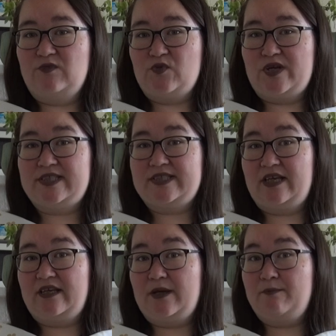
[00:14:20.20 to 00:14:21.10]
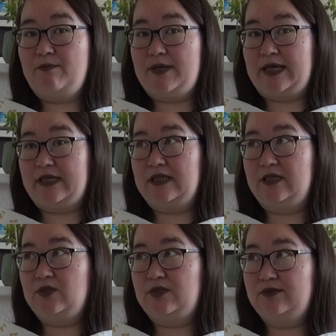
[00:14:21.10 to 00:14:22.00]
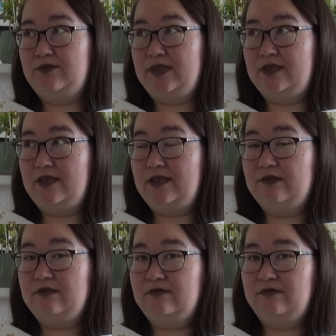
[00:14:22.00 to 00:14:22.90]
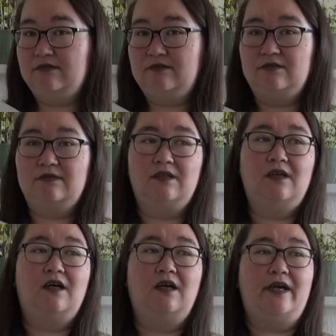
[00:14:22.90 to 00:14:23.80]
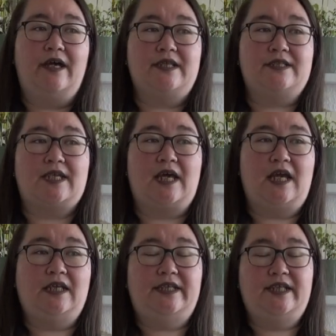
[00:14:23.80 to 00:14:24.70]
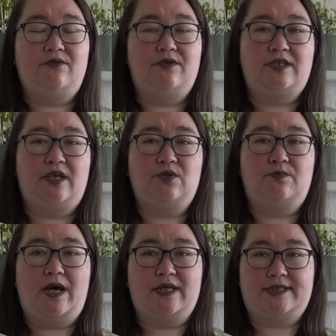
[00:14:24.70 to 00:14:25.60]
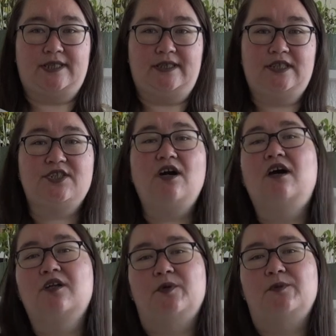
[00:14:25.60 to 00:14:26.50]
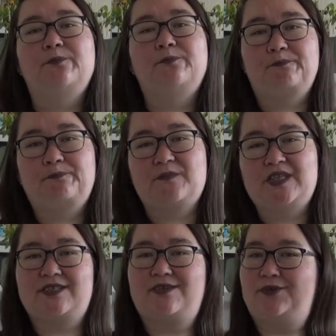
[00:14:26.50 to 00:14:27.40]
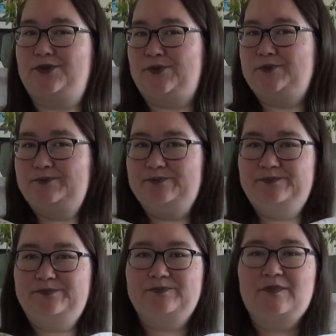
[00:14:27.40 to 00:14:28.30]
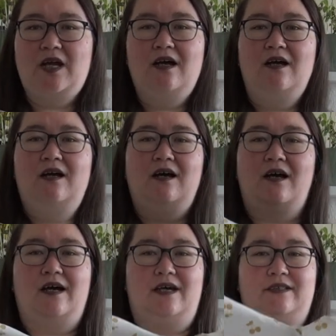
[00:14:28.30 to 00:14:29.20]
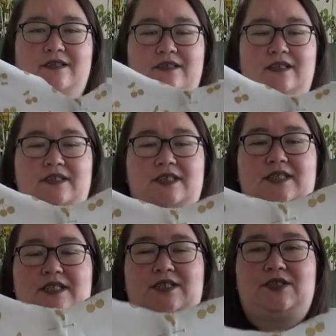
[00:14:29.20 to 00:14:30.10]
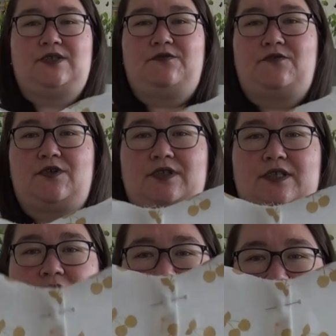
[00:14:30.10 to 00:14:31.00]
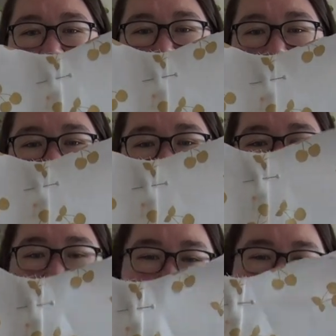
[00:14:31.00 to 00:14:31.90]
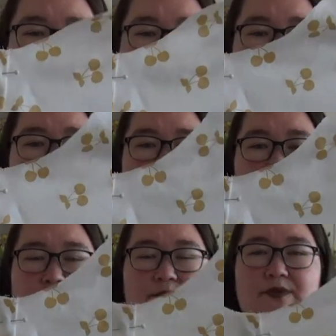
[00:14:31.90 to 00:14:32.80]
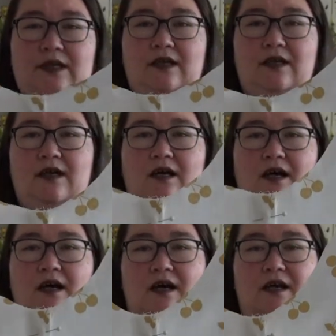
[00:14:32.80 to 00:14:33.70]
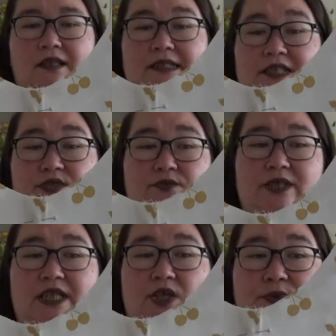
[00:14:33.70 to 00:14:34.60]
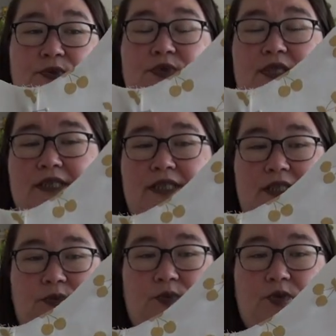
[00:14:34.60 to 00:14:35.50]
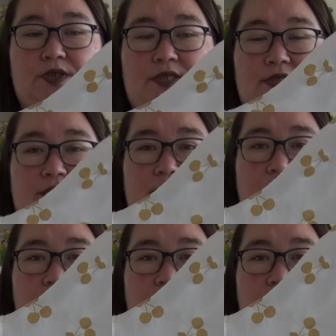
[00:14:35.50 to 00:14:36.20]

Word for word: dress that I'm blanking on right now. It's a deer and doe pattern. It's Cardamome. It's Cardamome. And this is the front bodice piece. Uh, literally all I did was